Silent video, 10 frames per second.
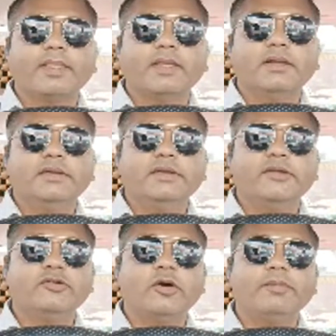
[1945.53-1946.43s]
Just
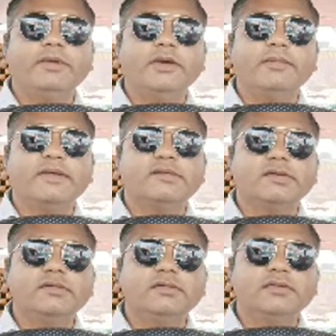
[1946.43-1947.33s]
drop me a
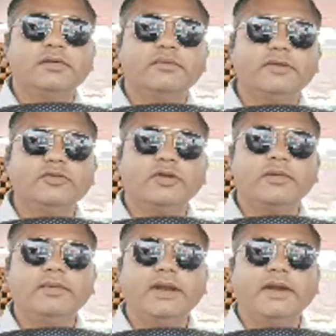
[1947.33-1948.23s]
message with your
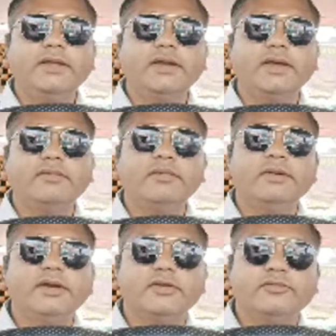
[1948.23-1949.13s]
email ID and I will be in
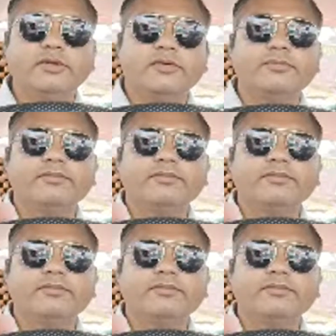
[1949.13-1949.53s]
touch with you.